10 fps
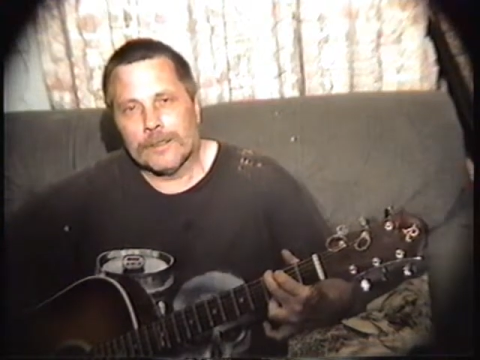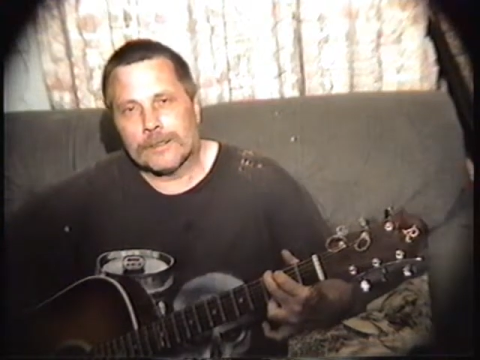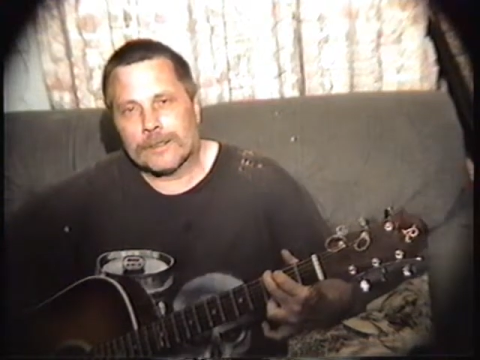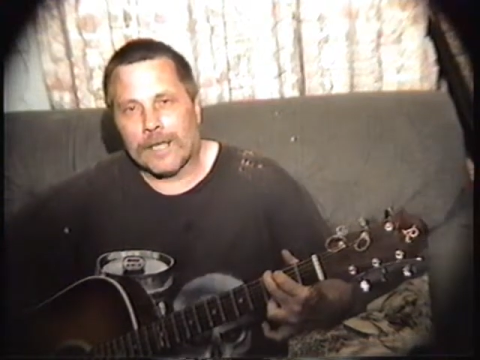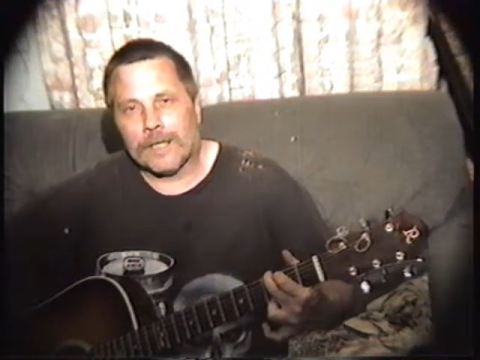
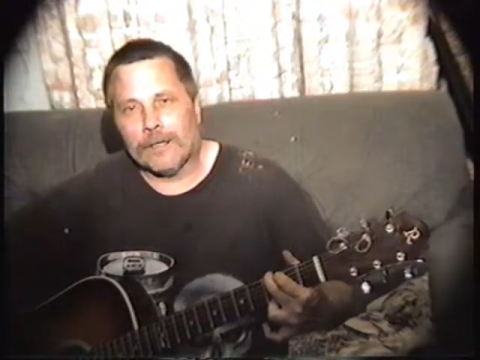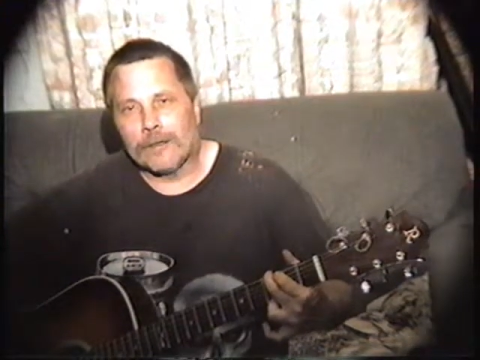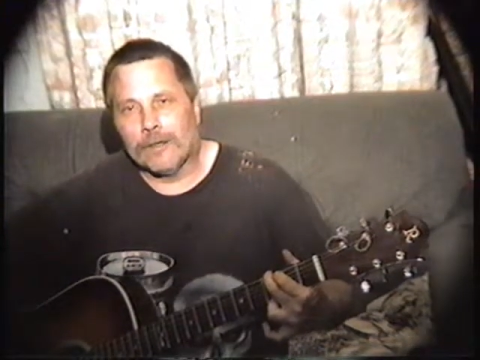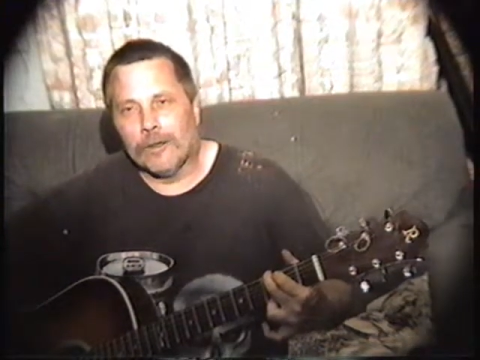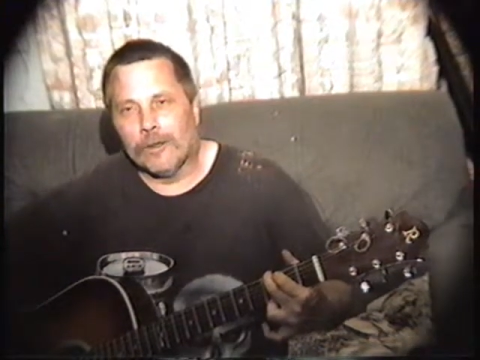Let's take
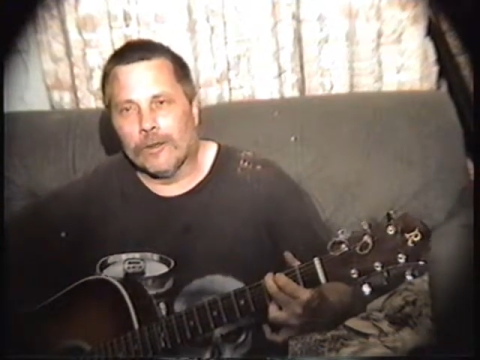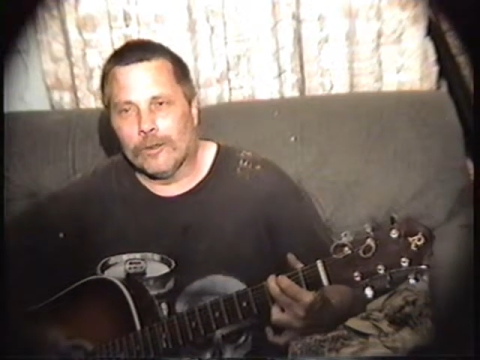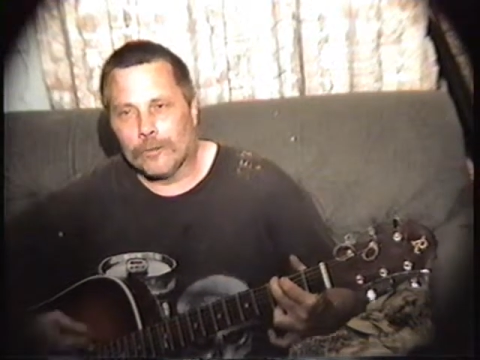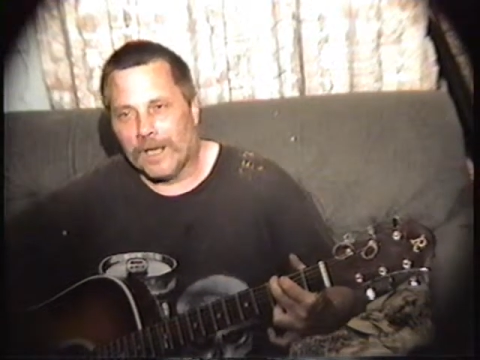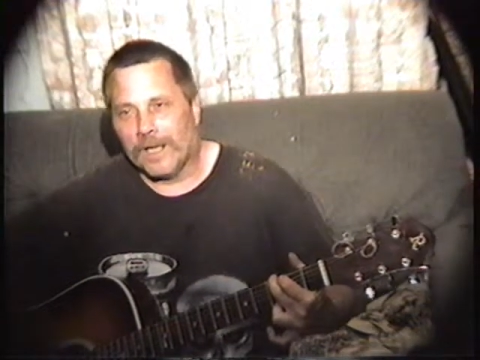a
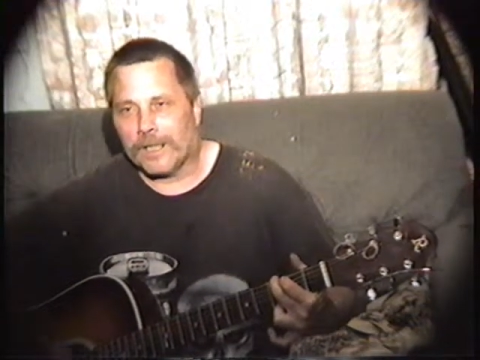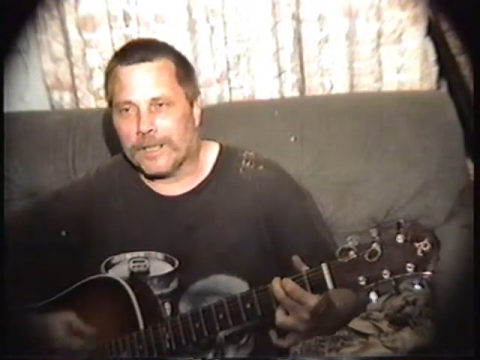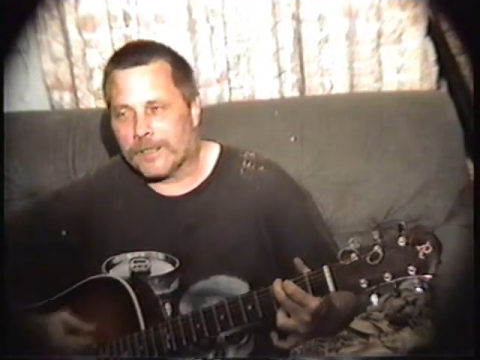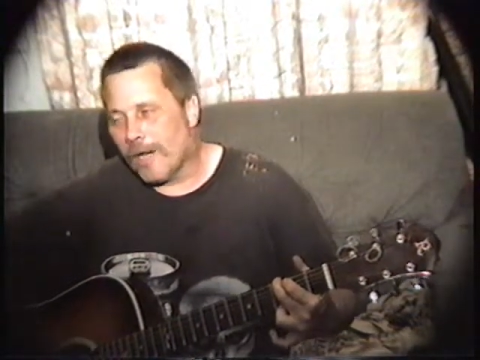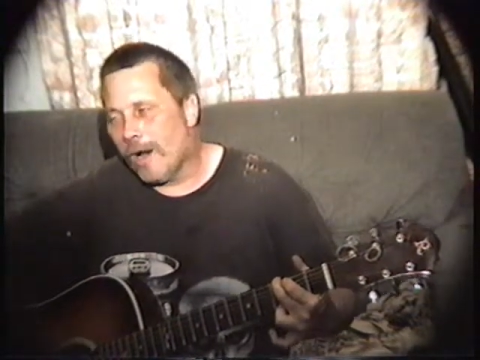gold
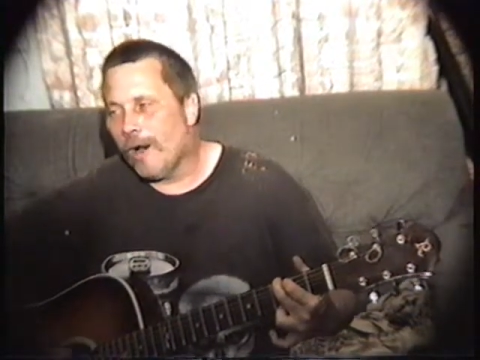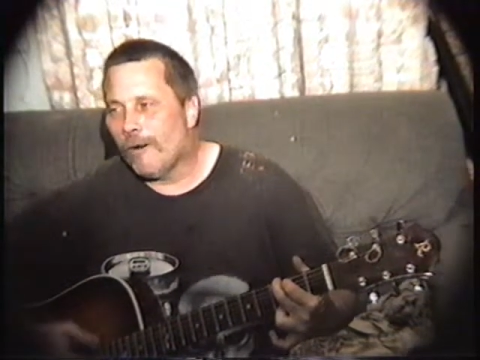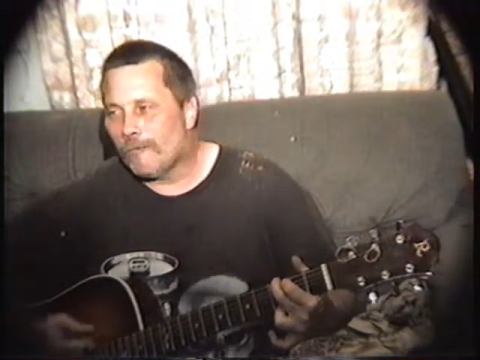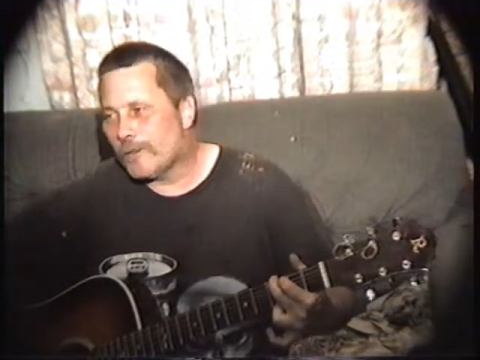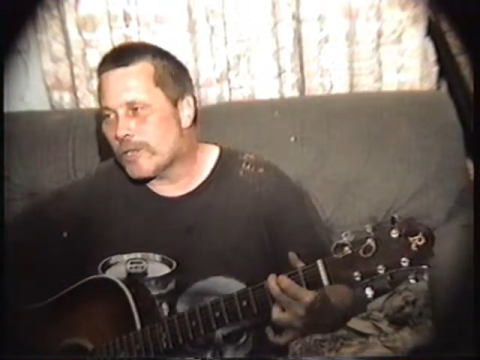records
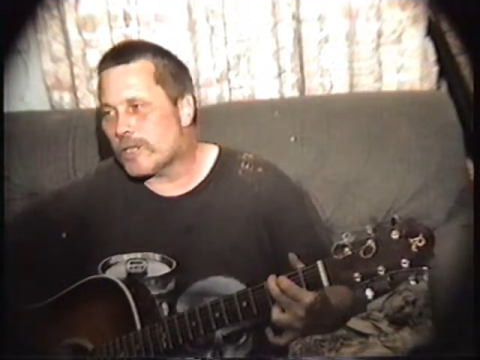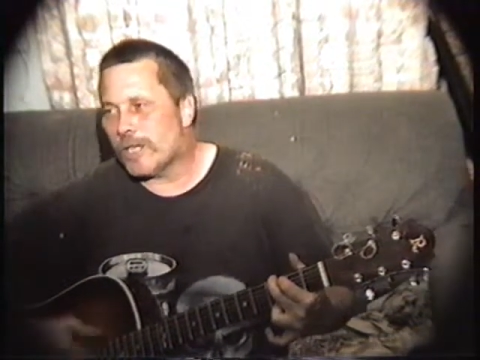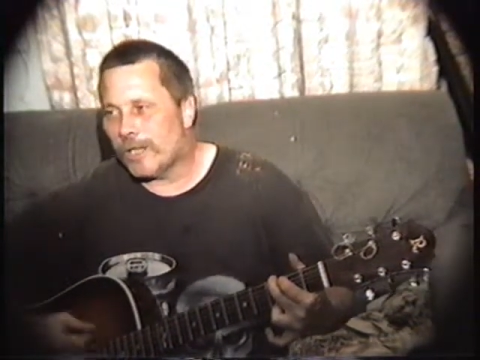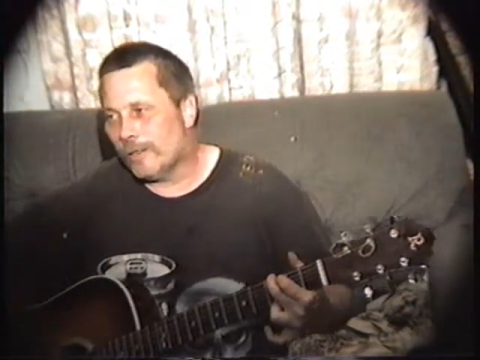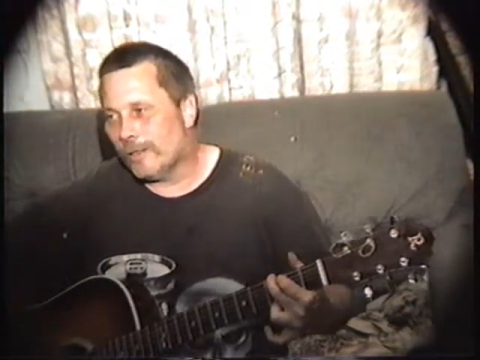off the
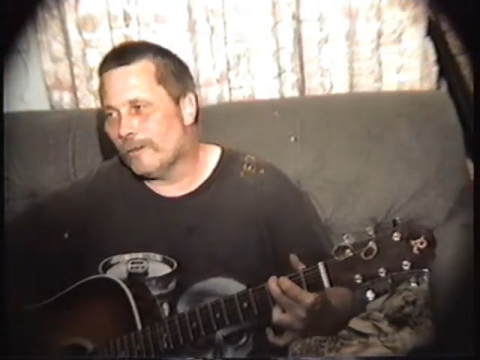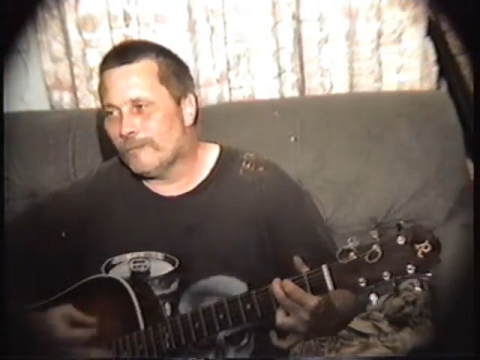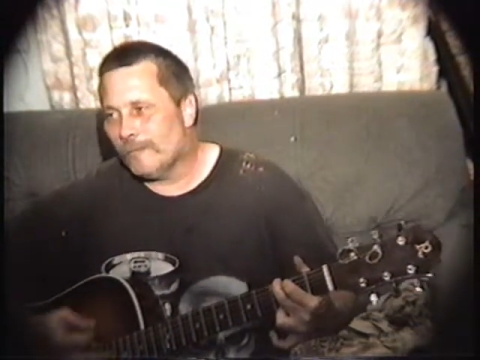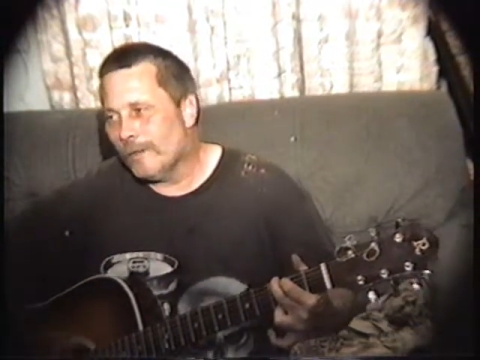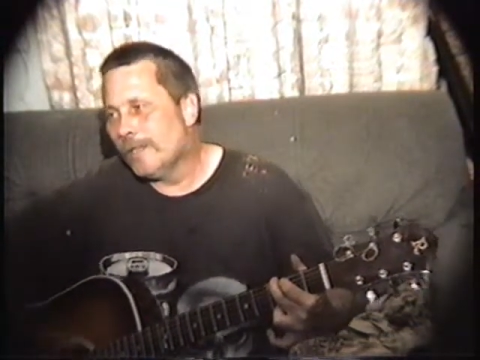shelf.